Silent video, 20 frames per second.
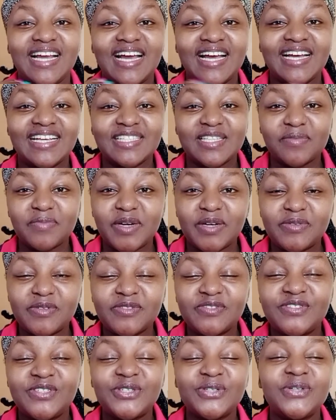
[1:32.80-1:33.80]
as a mom
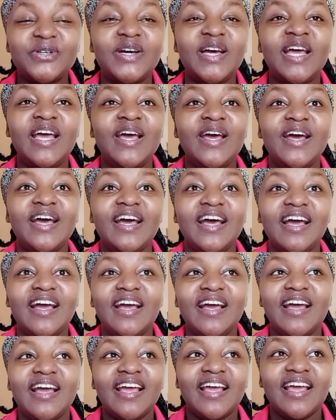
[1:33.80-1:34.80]
of two
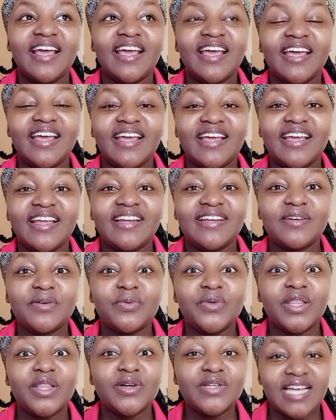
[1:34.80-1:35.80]
and
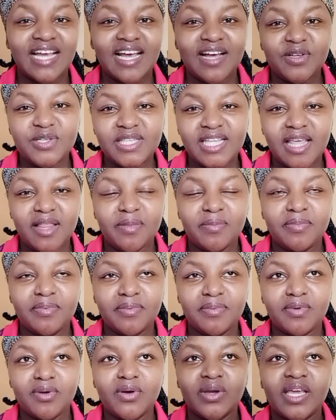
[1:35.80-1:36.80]
without a house help.
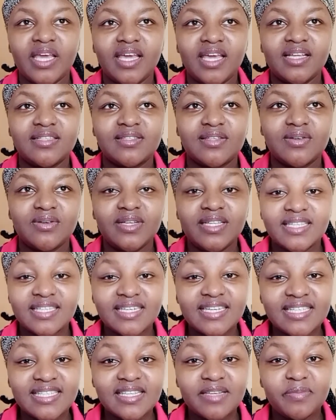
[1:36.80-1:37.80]
Okay, so it's
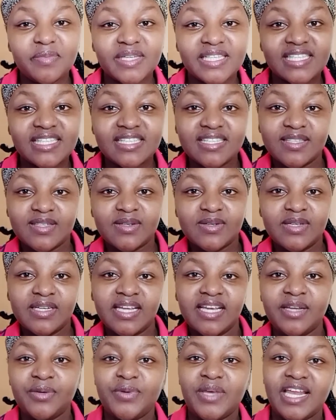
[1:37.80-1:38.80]
December season
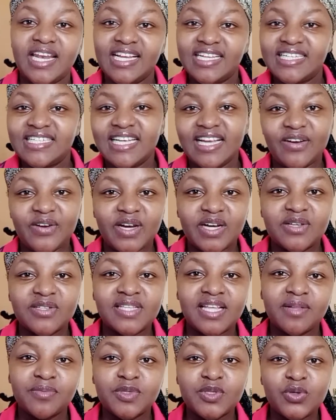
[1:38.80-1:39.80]
and we are letting our
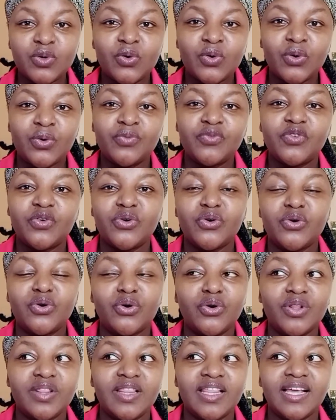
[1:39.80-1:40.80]
house helps go home
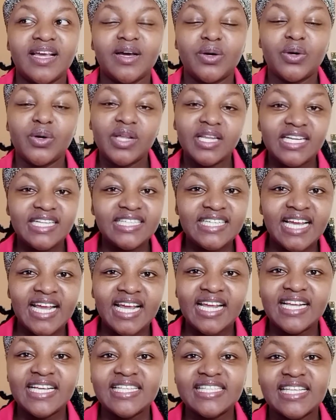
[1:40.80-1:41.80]
for their
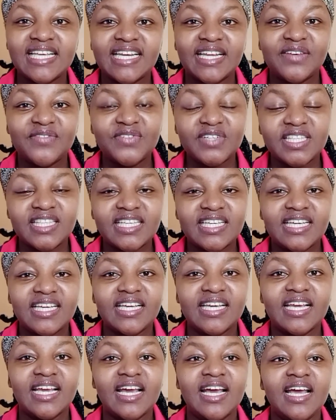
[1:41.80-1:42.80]
holidays and
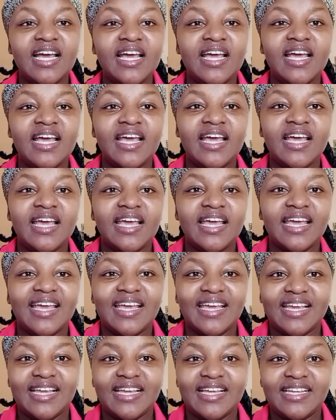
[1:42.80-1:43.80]
everything.
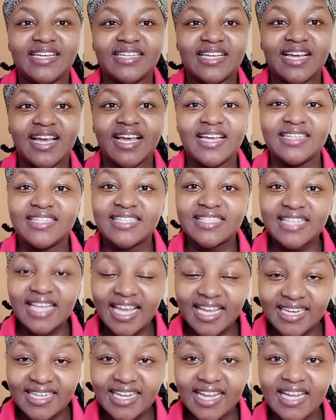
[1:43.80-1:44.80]
And I
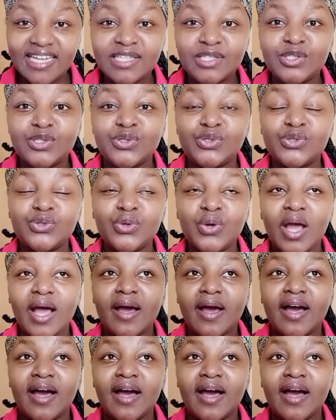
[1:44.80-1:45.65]
decided to do